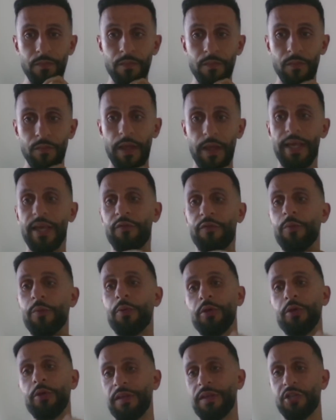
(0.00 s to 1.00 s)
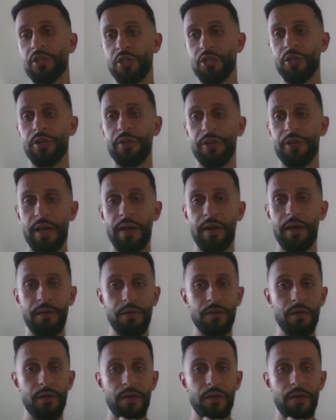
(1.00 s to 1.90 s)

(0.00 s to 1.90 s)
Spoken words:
Like if you're pulling the shirt, yeah.